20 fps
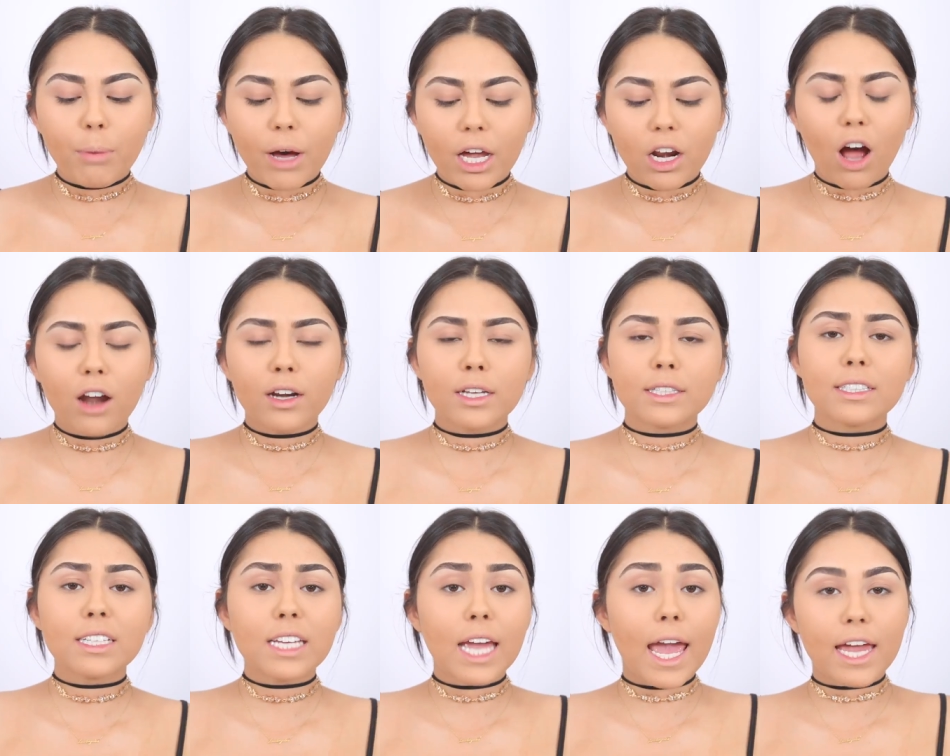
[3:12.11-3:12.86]
But
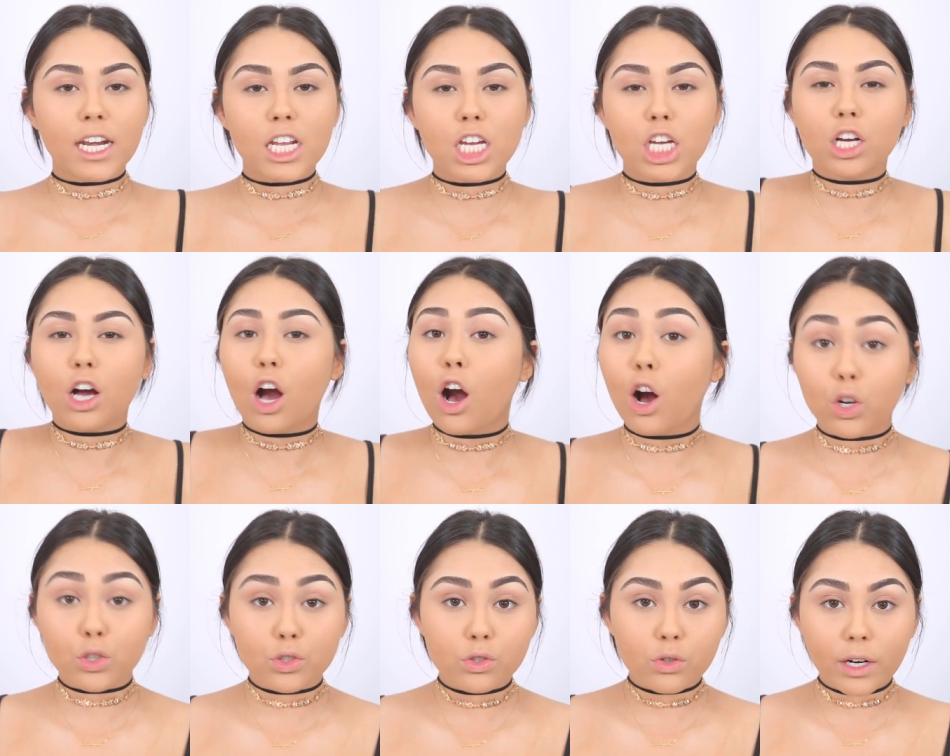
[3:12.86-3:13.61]
honestly, any
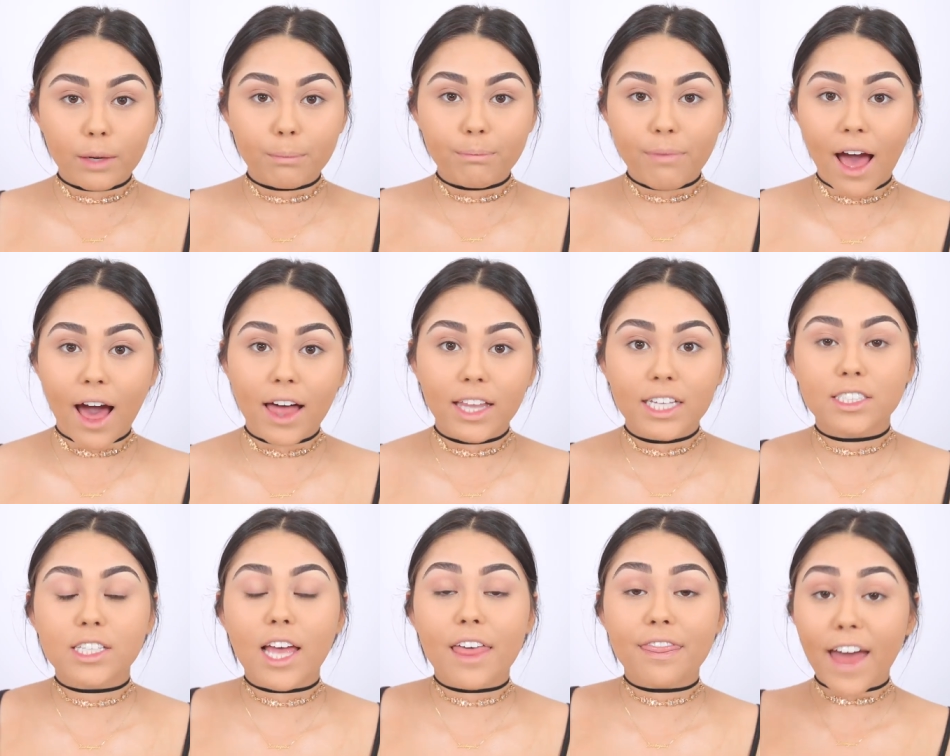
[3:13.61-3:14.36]
contouring
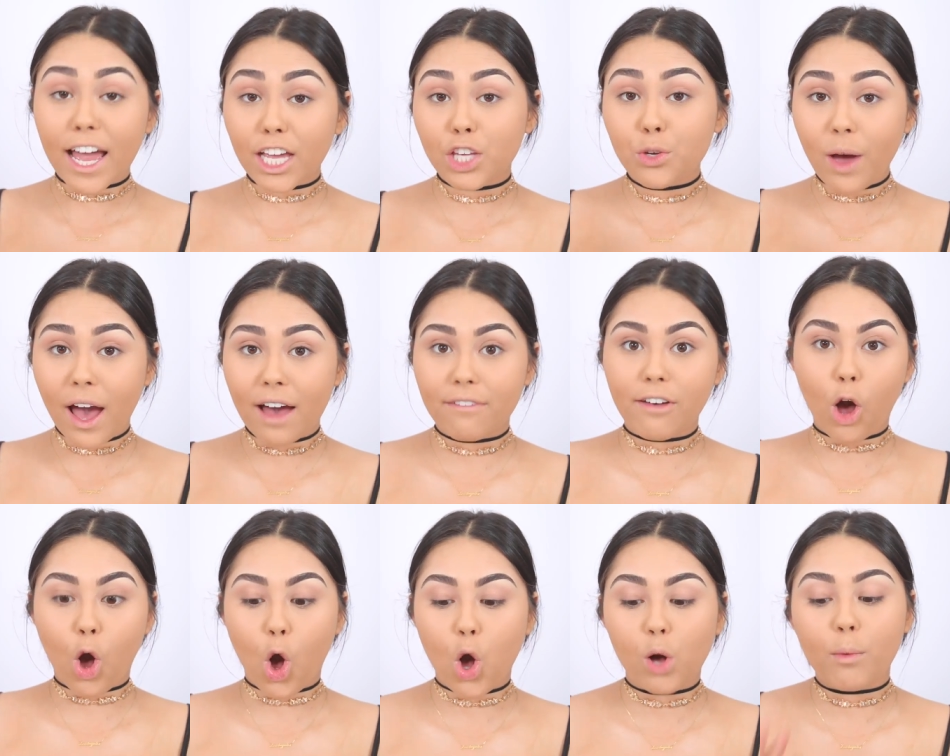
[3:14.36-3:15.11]
palette that you have
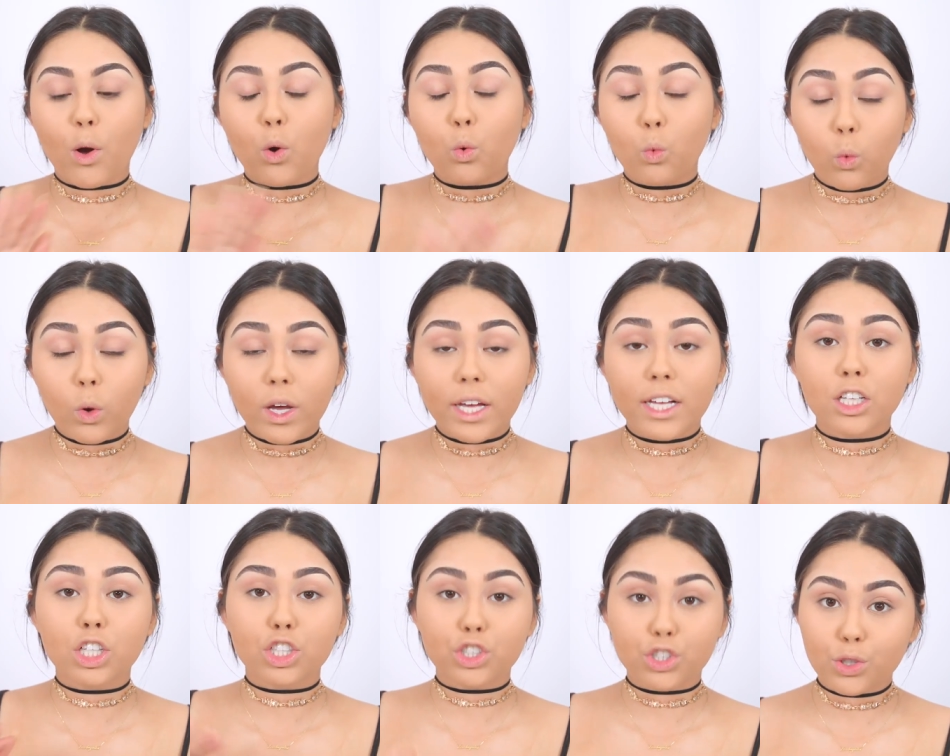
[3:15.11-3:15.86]
at home
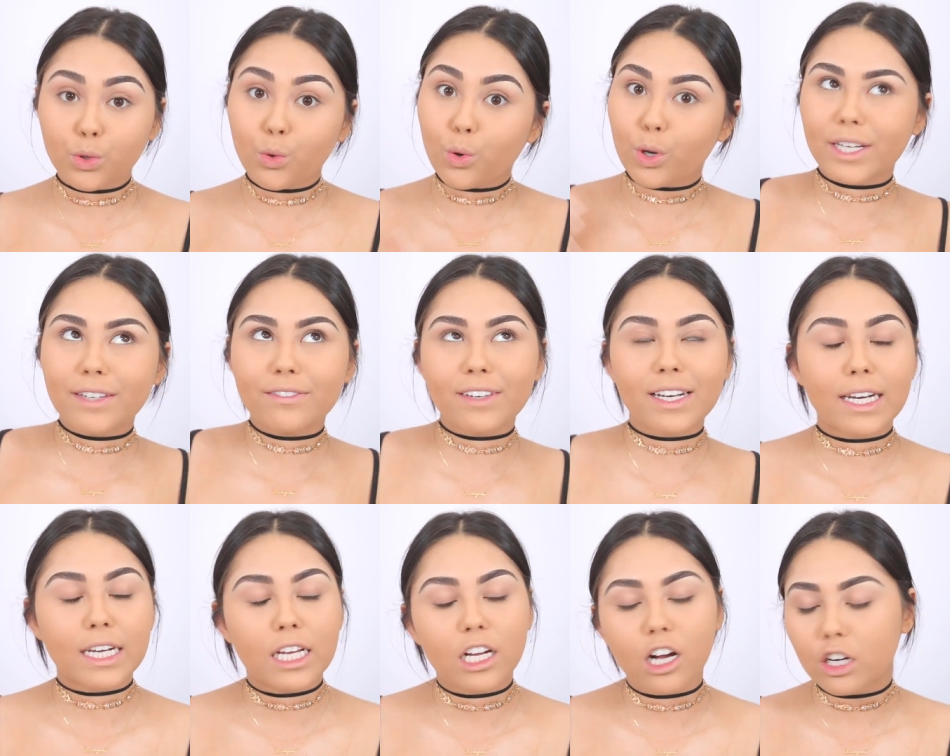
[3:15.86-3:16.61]
will do, or
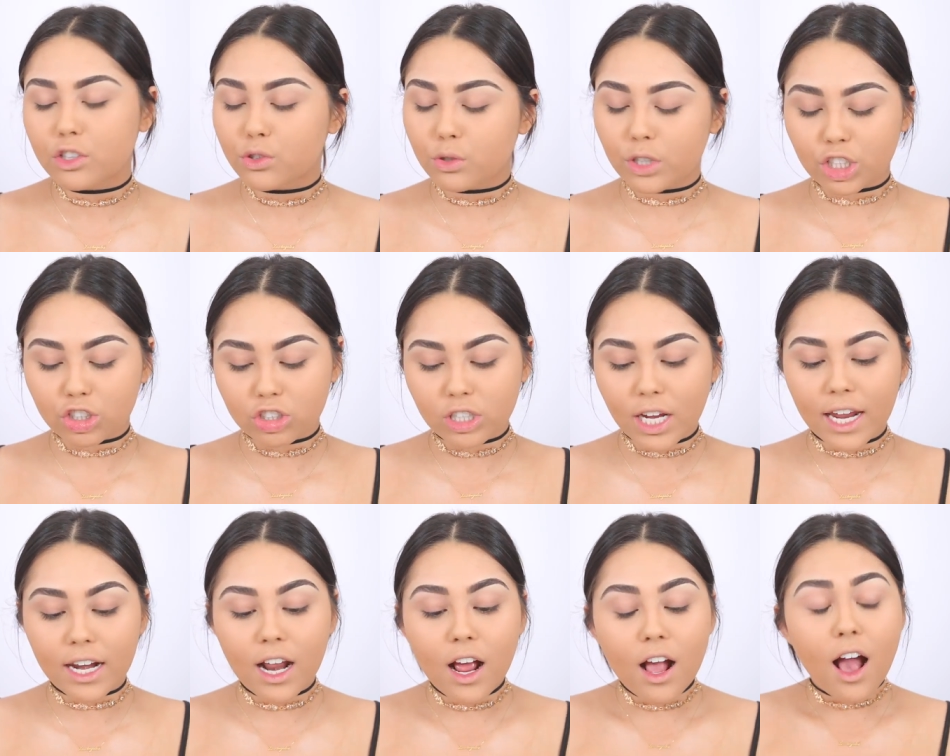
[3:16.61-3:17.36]
even any contouring
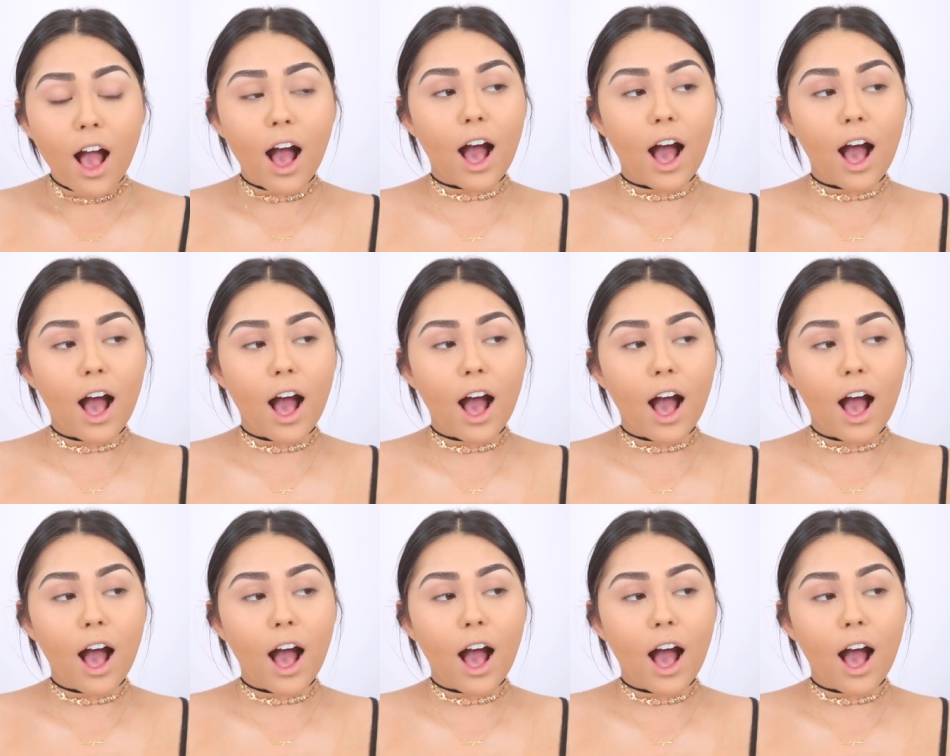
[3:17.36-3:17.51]
shade.